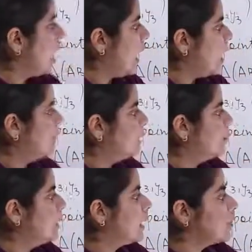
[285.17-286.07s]
and it
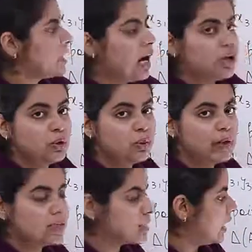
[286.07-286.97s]
becomes R2
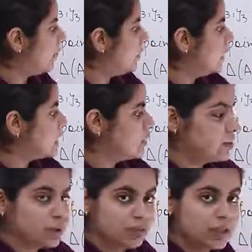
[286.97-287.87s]
minus R1. It is
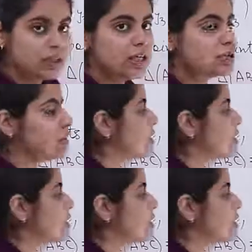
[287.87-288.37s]
written over here. So it